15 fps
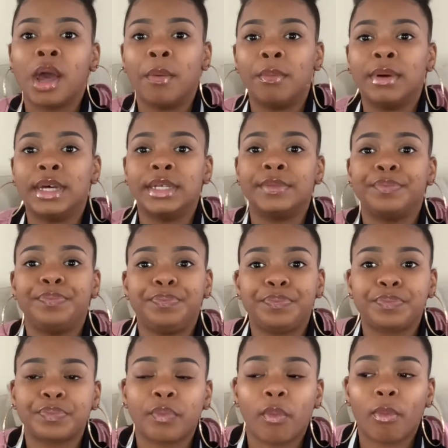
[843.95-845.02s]
But
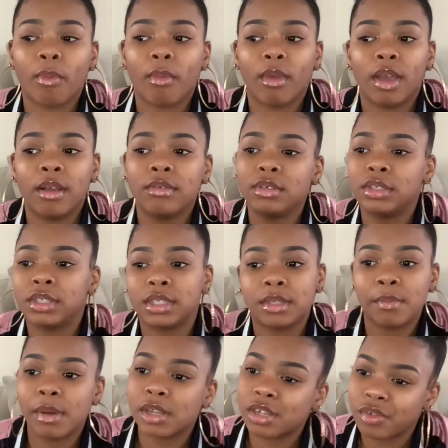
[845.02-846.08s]
it was just a
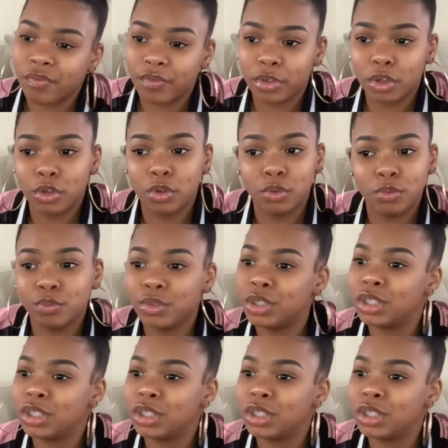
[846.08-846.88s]
bunch of food